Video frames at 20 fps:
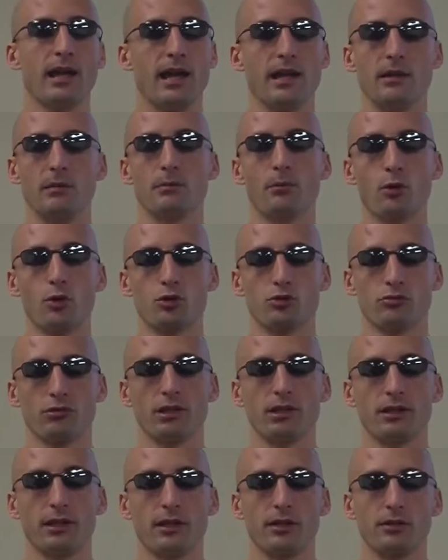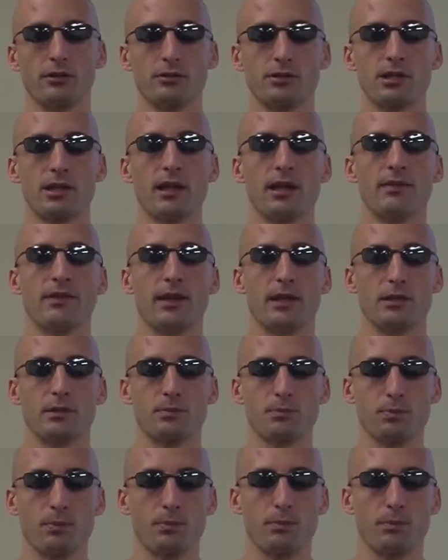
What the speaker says: and in most retailers that's